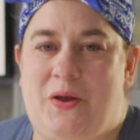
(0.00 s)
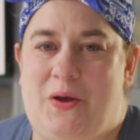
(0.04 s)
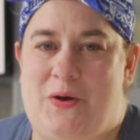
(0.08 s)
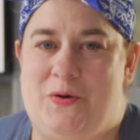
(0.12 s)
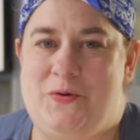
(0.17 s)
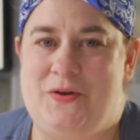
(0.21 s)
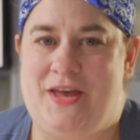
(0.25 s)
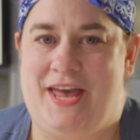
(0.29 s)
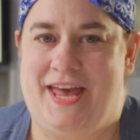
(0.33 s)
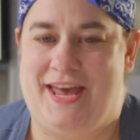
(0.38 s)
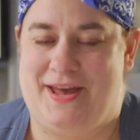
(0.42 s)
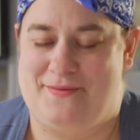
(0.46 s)

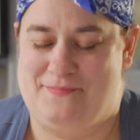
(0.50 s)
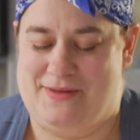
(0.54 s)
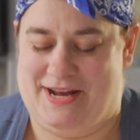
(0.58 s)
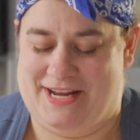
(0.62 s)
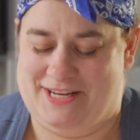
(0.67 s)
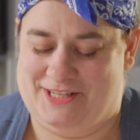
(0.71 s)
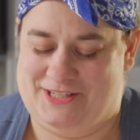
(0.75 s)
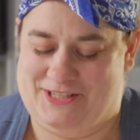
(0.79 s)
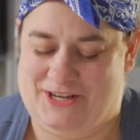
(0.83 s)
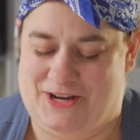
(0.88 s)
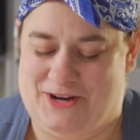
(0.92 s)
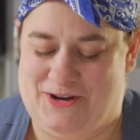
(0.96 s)
Okay, my
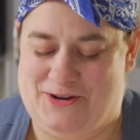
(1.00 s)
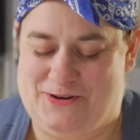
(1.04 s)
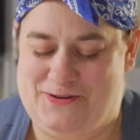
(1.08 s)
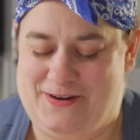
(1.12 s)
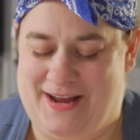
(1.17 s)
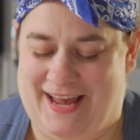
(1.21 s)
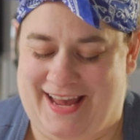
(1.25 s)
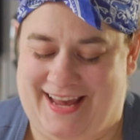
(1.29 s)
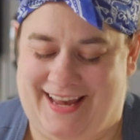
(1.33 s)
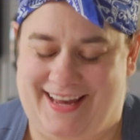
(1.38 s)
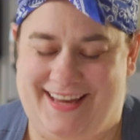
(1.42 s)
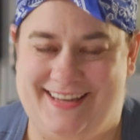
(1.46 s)

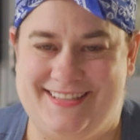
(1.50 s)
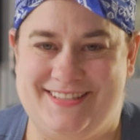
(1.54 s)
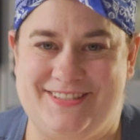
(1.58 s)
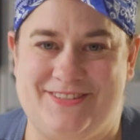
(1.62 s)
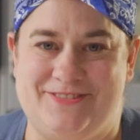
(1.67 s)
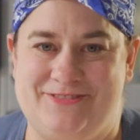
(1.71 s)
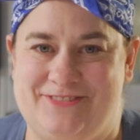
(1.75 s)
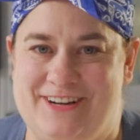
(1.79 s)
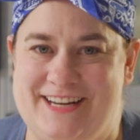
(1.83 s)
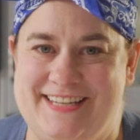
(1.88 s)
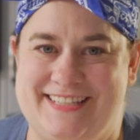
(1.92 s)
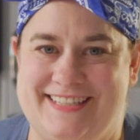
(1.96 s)
dough has
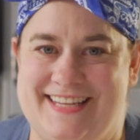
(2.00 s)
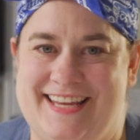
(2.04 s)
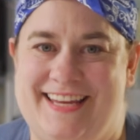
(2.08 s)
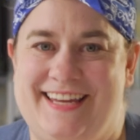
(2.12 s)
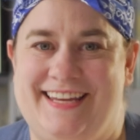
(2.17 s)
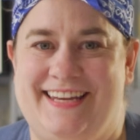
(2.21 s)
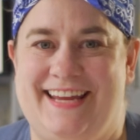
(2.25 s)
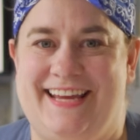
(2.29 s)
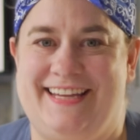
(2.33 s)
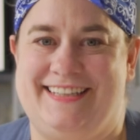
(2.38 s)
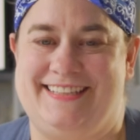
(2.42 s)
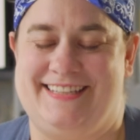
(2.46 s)

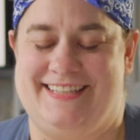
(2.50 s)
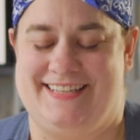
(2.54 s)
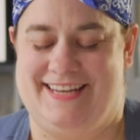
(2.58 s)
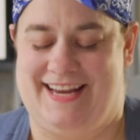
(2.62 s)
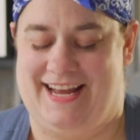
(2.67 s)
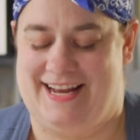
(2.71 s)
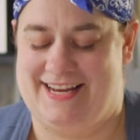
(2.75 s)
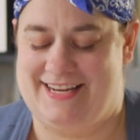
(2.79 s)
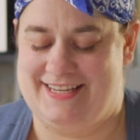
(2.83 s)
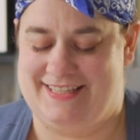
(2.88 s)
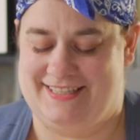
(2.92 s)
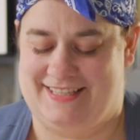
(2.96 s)
risen. It's
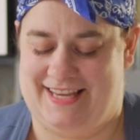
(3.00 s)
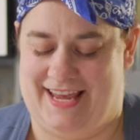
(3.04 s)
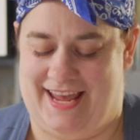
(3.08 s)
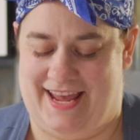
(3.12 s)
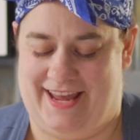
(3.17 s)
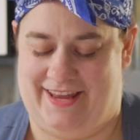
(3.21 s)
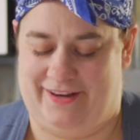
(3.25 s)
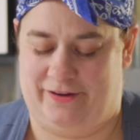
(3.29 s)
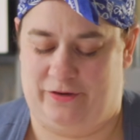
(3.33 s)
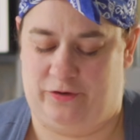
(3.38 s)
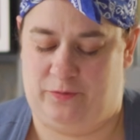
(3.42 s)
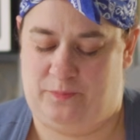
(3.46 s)
nice
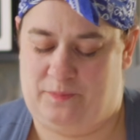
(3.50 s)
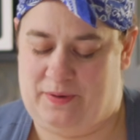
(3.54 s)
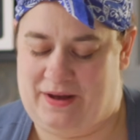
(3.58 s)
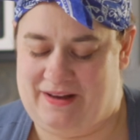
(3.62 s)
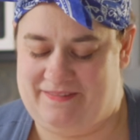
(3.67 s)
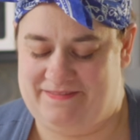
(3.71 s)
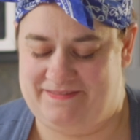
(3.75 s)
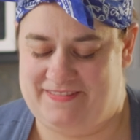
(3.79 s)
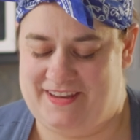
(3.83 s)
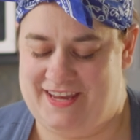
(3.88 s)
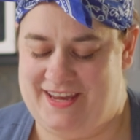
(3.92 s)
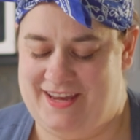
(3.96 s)
and
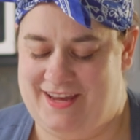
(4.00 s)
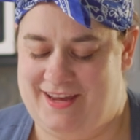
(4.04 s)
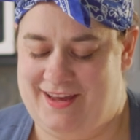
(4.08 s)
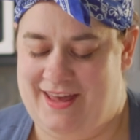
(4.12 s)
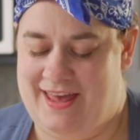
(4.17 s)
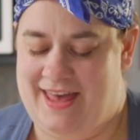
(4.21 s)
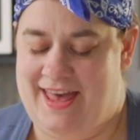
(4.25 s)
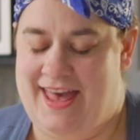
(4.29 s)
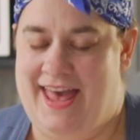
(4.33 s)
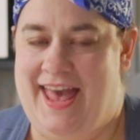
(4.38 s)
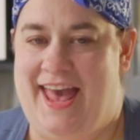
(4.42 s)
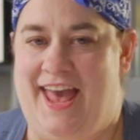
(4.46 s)
puffy.
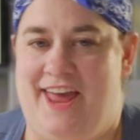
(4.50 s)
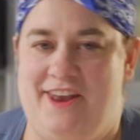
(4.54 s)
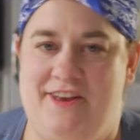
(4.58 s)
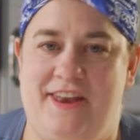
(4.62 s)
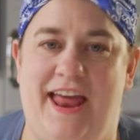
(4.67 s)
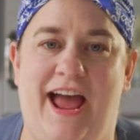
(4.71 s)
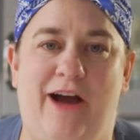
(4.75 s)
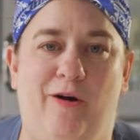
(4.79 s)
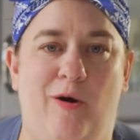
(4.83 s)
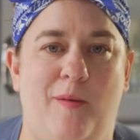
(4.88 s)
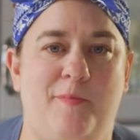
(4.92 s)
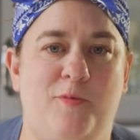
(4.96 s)
And
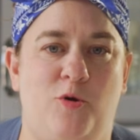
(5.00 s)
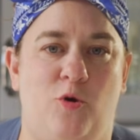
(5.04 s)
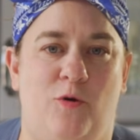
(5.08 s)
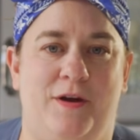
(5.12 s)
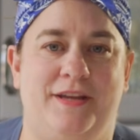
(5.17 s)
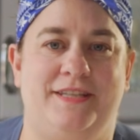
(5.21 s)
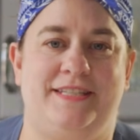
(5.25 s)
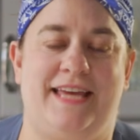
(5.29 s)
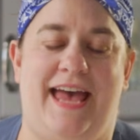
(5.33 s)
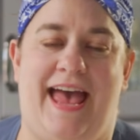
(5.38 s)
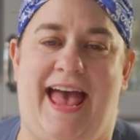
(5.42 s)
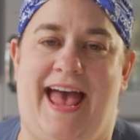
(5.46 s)
now I'm
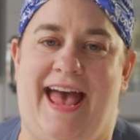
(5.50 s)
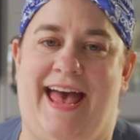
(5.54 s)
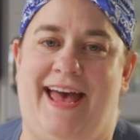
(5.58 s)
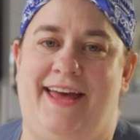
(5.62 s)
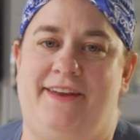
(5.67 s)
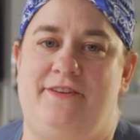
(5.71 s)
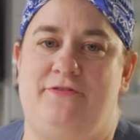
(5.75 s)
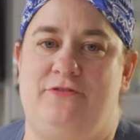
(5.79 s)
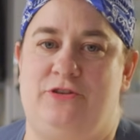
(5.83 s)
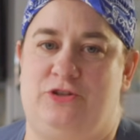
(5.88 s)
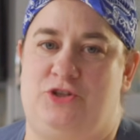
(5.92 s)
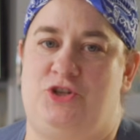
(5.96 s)
going to
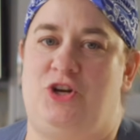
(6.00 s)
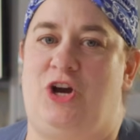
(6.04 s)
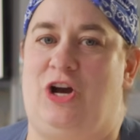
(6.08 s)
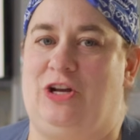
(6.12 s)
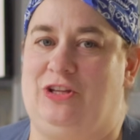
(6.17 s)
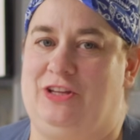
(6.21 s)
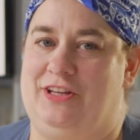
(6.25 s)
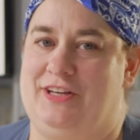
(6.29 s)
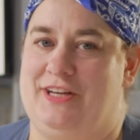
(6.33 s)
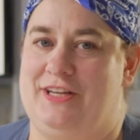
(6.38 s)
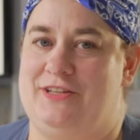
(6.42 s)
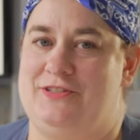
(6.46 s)
add the
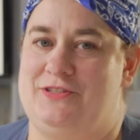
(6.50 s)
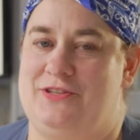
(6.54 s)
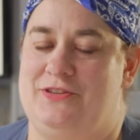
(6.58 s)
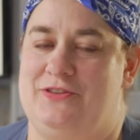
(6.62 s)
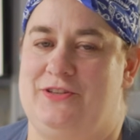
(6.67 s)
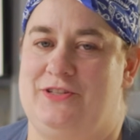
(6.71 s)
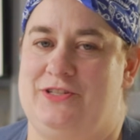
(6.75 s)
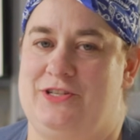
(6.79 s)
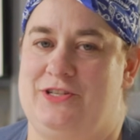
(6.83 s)
chocolate into the